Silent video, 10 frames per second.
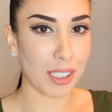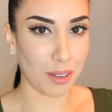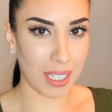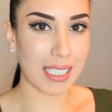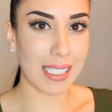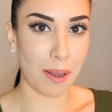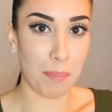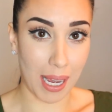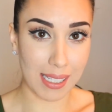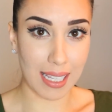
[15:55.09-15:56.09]
So this is the
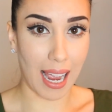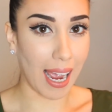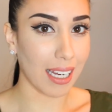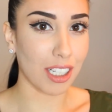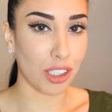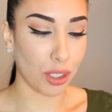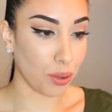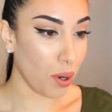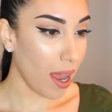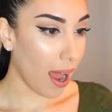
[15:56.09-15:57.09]
best that I can
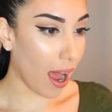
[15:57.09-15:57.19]
do.